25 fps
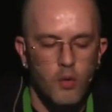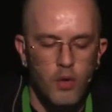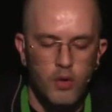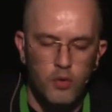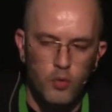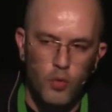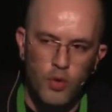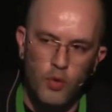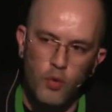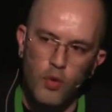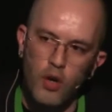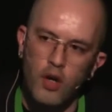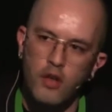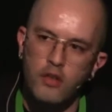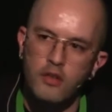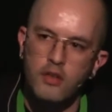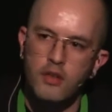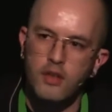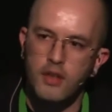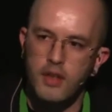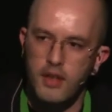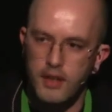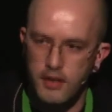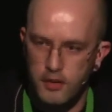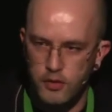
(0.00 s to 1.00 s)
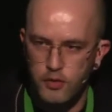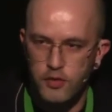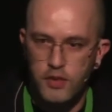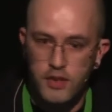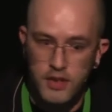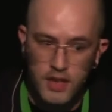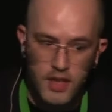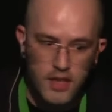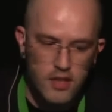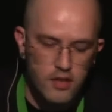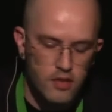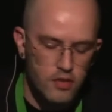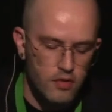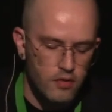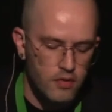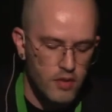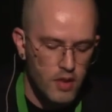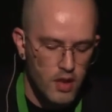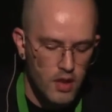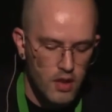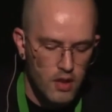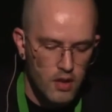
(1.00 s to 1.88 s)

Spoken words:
what we want into the JSON.